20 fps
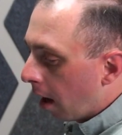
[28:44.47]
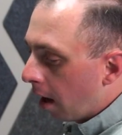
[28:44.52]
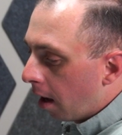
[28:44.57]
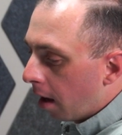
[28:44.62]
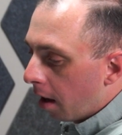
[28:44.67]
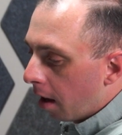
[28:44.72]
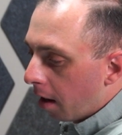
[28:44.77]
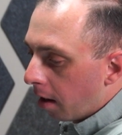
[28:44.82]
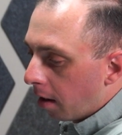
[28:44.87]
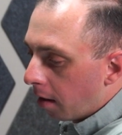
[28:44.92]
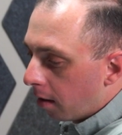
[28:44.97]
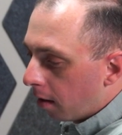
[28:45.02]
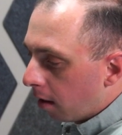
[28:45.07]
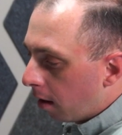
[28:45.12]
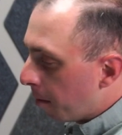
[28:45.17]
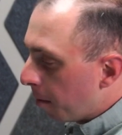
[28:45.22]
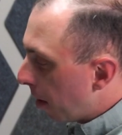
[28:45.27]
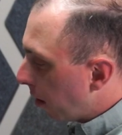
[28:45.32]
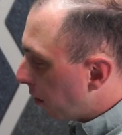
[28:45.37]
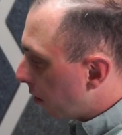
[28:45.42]
And
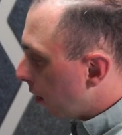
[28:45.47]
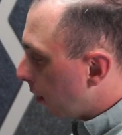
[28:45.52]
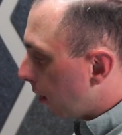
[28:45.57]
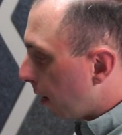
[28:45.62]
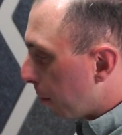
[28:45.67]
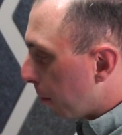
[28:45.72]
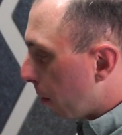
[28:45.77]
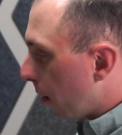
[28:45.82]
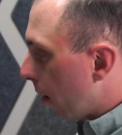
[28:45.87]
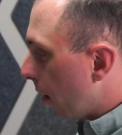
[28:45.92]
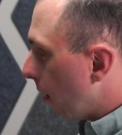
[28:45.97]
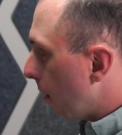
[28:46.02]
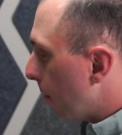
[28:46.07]
you mentioned Diprit,